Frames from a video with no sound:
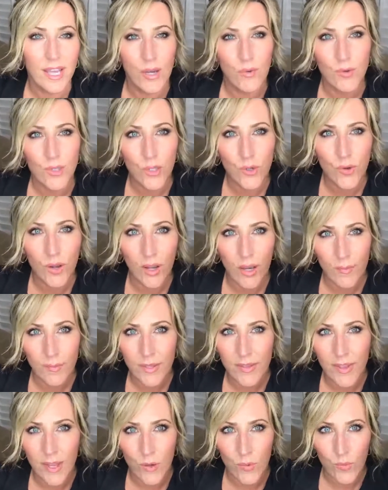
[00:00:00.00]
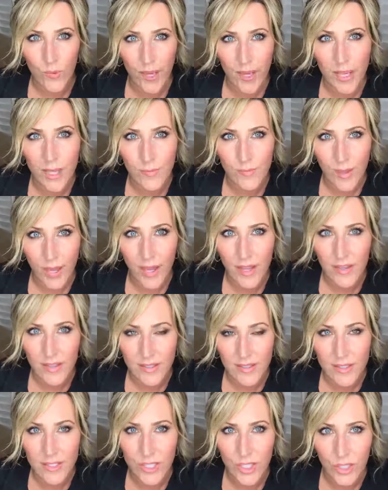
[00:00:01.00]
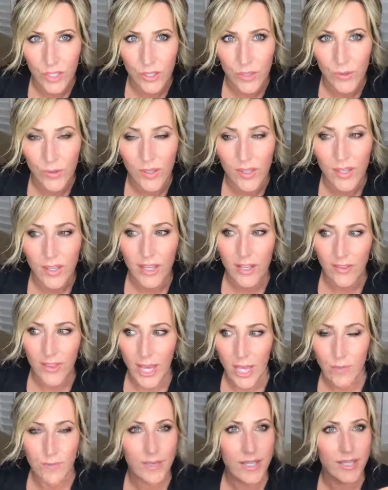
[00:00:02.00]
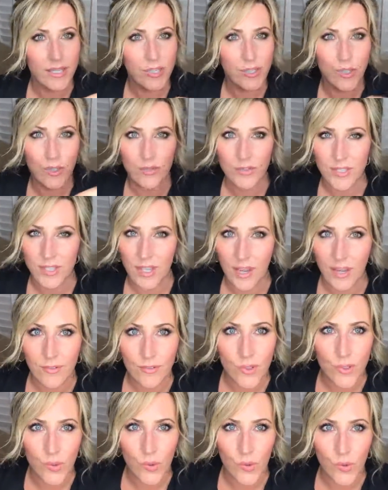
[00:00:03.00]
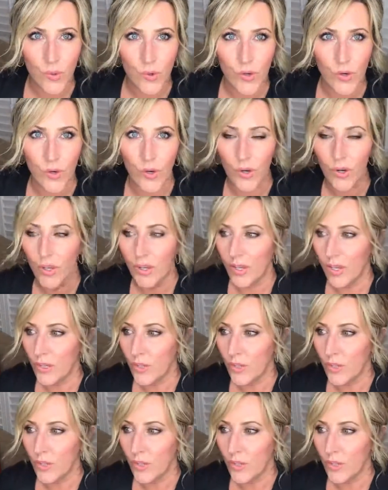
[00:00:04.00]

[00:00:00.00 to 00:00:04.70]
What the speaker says: And when you come to that red balance due, that means you've saved your order.